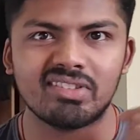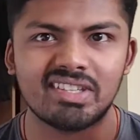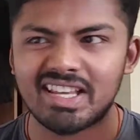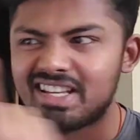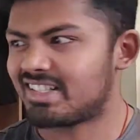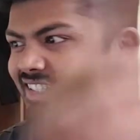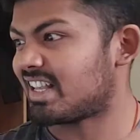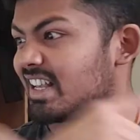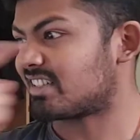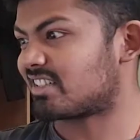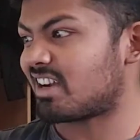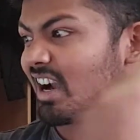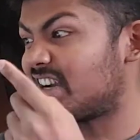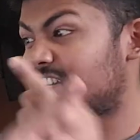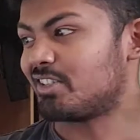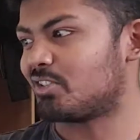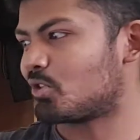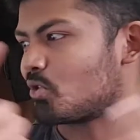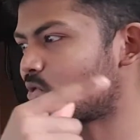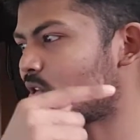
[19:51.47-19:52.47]
Things are
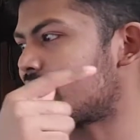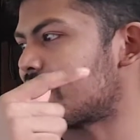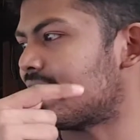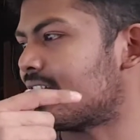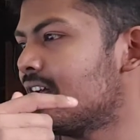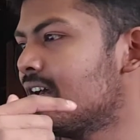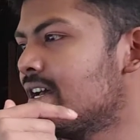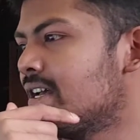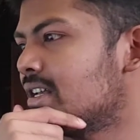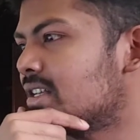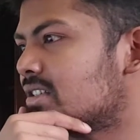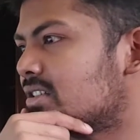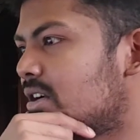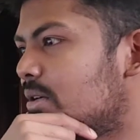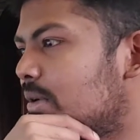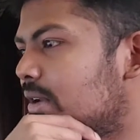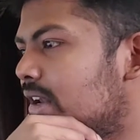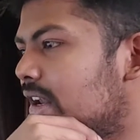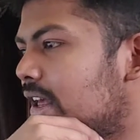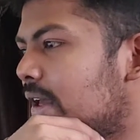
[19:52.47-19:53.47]
starting to run. So,
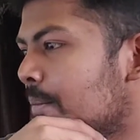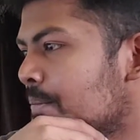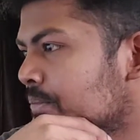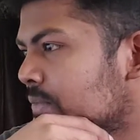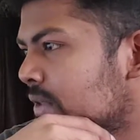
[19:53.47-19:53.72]
like,